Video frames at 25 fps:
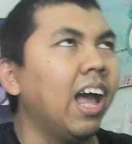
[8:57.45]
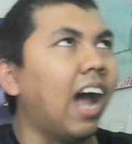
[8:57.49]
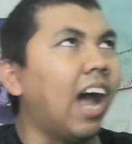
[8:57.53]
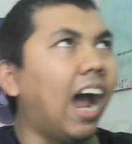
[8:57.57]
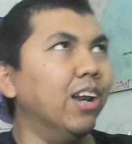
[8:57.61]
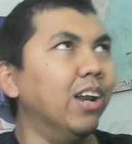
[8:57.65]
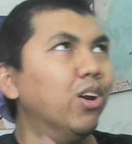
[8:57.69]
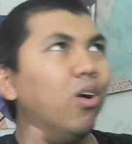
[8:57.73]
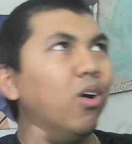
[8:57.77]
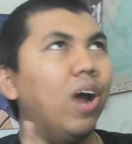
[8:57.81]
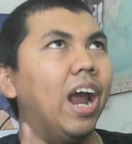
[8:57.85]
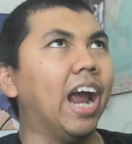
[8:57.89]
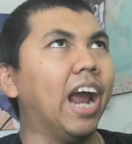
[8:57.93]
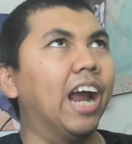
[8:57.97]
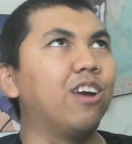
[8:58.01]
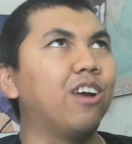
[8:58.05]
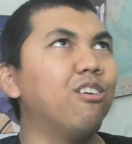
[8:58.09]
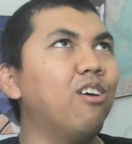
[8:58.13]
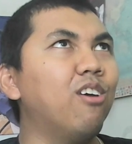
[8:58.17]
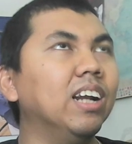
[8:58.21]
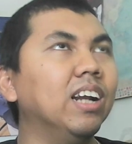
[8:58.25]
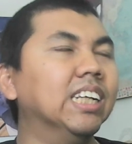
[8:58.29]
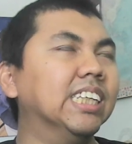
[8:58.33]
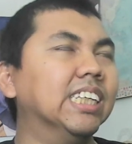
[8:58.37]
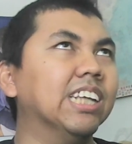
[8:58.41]
I know
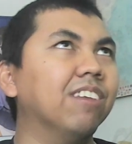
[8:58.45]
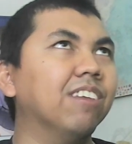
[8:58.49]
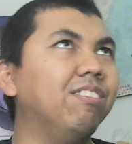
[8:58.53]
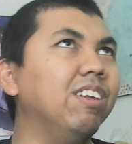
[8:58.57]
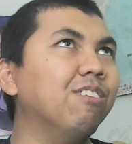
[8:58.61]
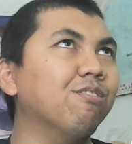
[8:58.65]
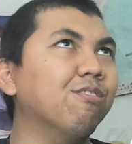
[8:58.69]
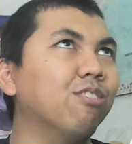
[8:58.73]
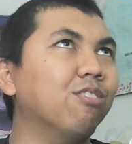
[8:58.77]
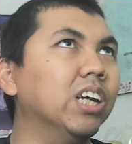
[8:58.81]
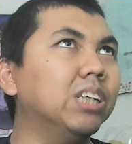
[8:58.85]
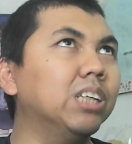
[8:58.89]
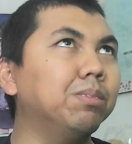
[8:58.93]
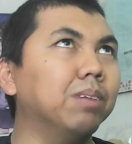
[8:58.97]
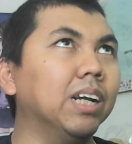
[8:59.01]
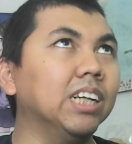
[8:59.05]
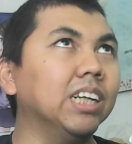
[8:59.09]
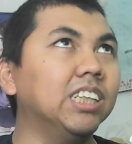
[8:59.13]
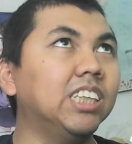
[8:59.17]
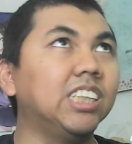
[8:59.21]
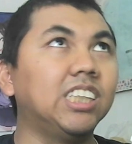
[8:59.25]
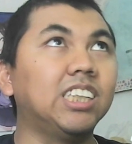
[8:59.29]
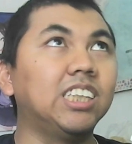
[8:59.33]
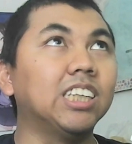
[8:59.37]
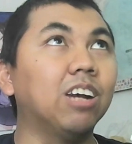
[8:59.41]
Acheron is definitely voiced by
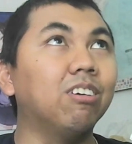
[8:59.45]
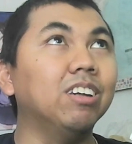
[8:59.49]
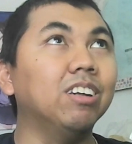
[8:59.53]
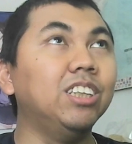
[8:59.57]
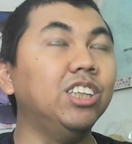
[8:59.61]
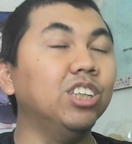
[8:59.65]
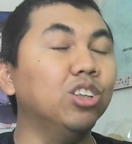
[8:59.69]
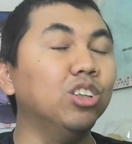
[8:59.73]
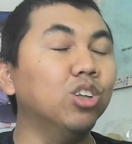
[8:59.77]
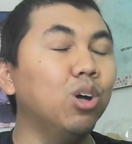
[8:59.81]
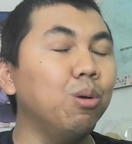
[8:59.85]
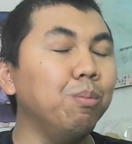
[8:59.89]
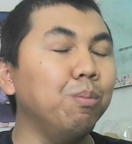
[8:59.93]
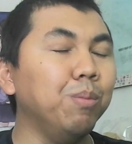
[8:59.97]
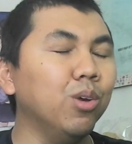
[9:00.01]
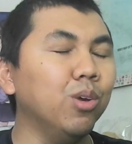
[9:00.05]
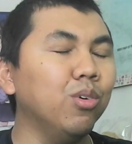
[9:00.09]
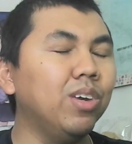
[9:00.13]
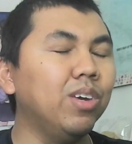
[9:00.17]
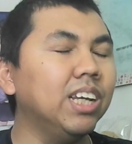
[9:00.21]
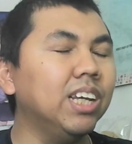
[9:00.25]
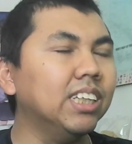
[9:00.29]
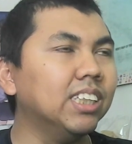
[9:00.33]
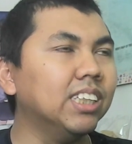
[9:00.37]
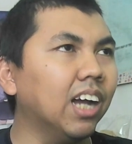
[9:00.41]
Sawashiro
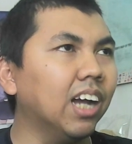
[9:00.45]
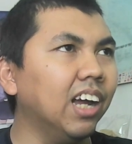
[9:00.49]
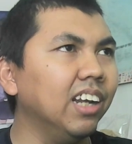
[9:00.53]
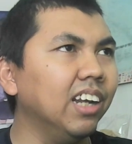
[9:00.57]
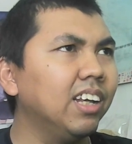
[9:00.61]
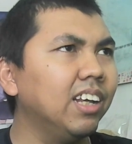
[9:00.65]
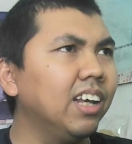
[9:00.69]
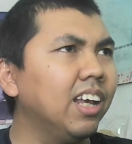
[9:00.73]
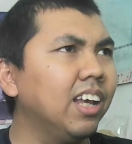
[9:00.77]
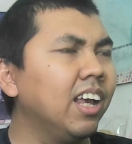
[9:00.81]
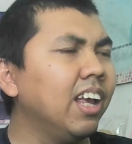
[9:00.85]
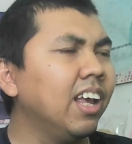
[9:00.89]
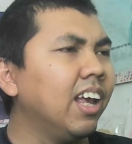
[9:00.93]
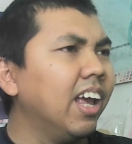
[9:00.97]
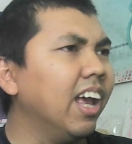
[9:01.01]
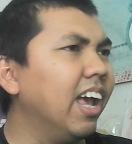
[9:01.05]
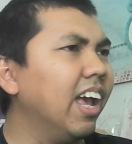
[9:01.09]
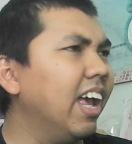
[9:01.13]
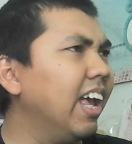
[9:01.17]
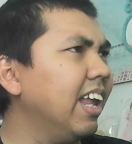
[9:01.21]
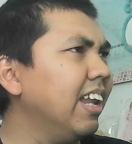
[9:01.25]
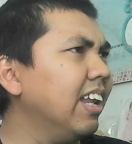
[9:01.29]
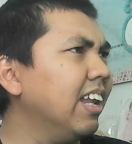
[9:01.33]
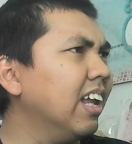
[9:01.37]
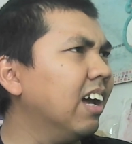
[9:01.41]
Miyuki-san,
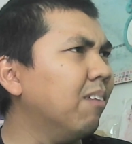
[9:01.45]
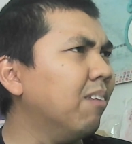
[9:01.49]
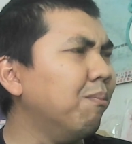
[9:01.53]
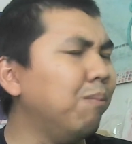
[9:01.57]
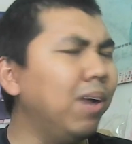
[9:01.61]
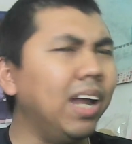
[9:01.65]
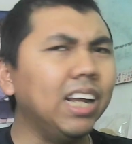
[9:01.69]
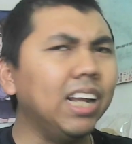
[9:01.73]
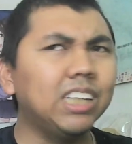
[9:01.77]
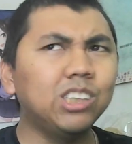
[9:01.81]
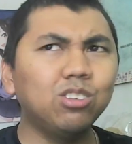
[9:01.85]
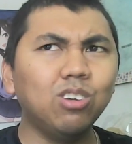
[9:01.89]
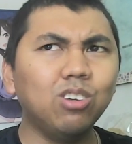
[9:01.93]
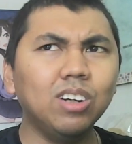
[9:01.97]
and Black Swan